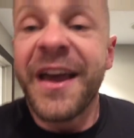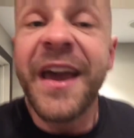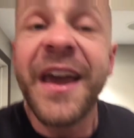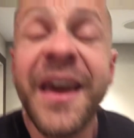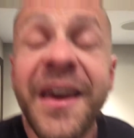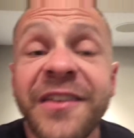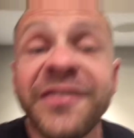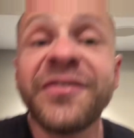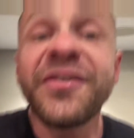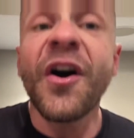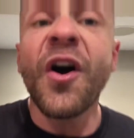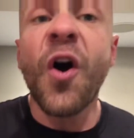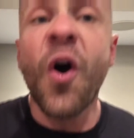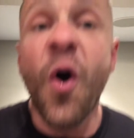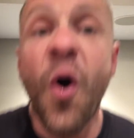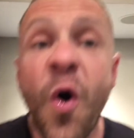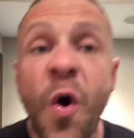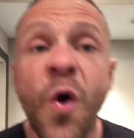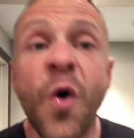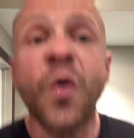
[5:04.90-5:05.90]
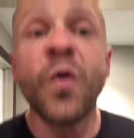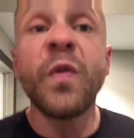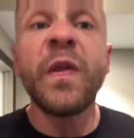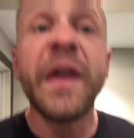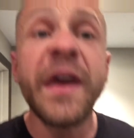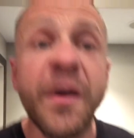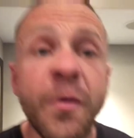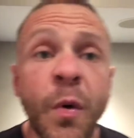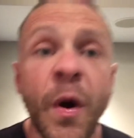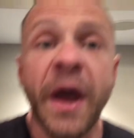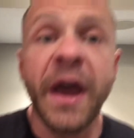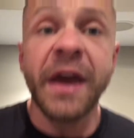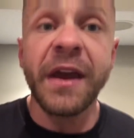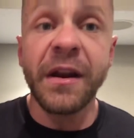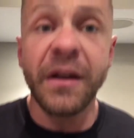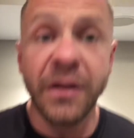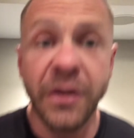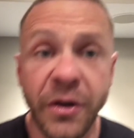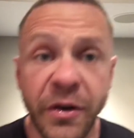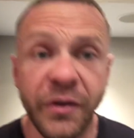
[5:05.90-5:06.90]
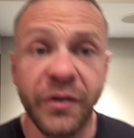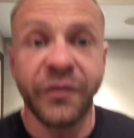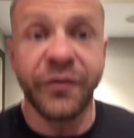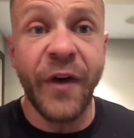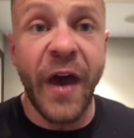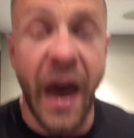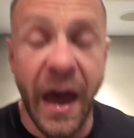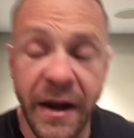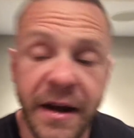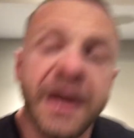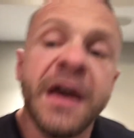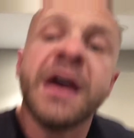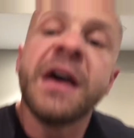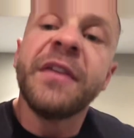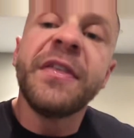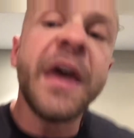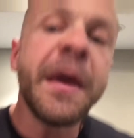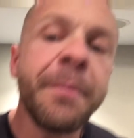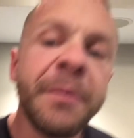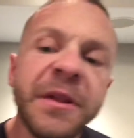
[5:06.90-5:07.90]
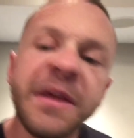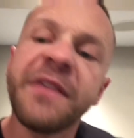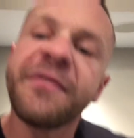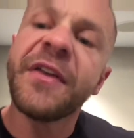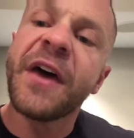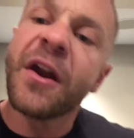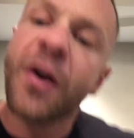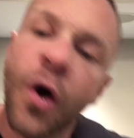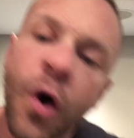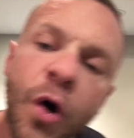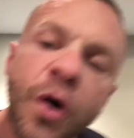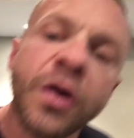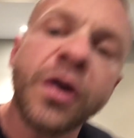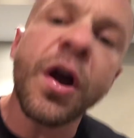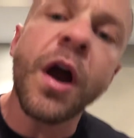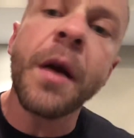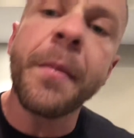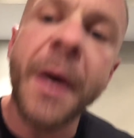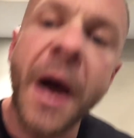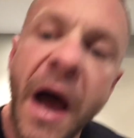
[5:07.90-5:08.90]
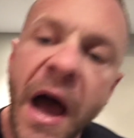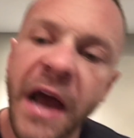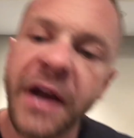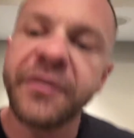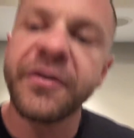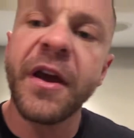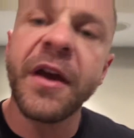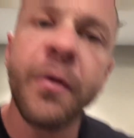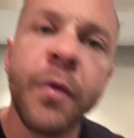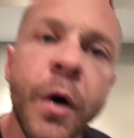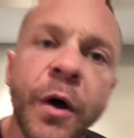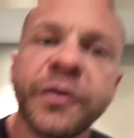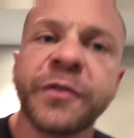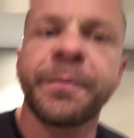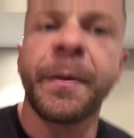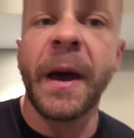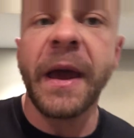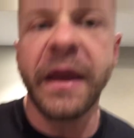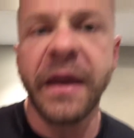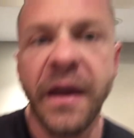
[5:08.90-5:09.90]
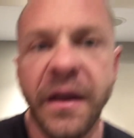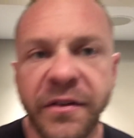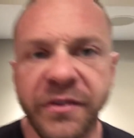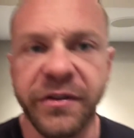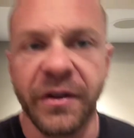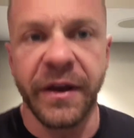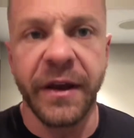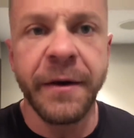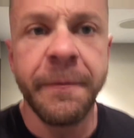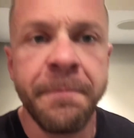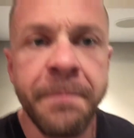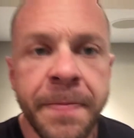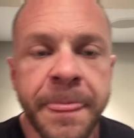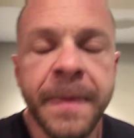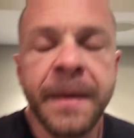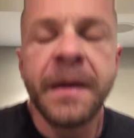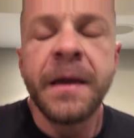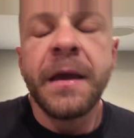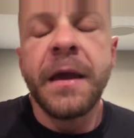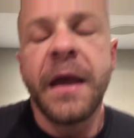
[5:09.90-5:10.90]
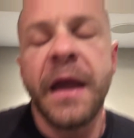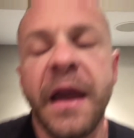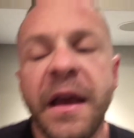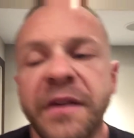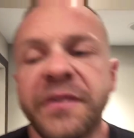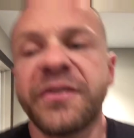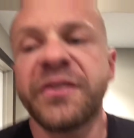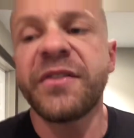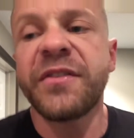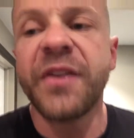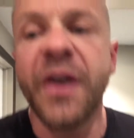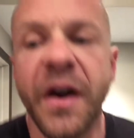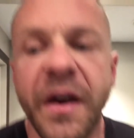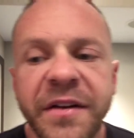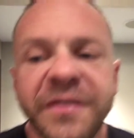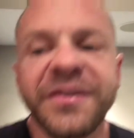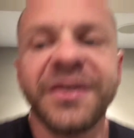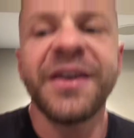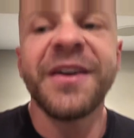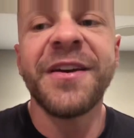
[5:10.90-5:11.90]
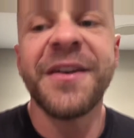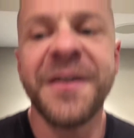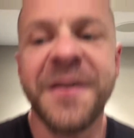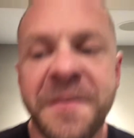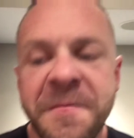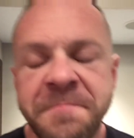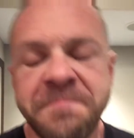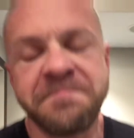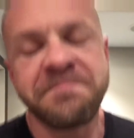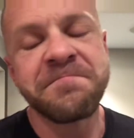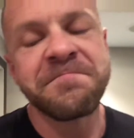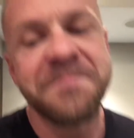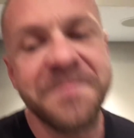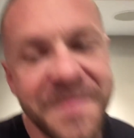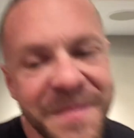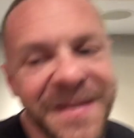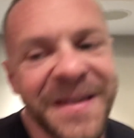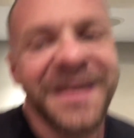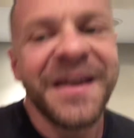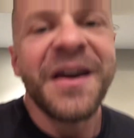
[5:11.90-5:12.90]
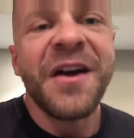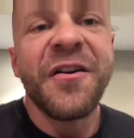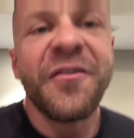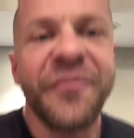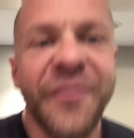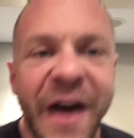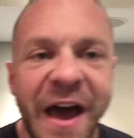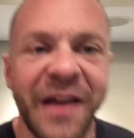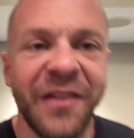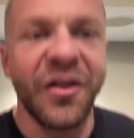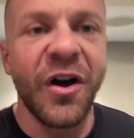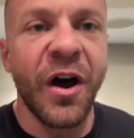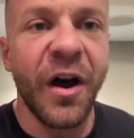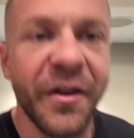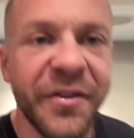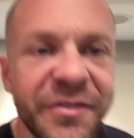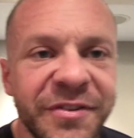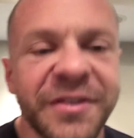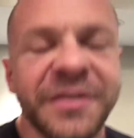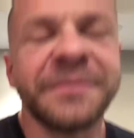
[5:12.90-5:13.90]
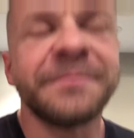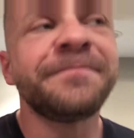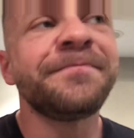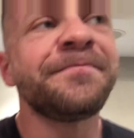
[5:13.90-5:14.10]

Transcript: is the only way to lose fat. They believe that all carbohydrate will spike insulin and stunt fat loss.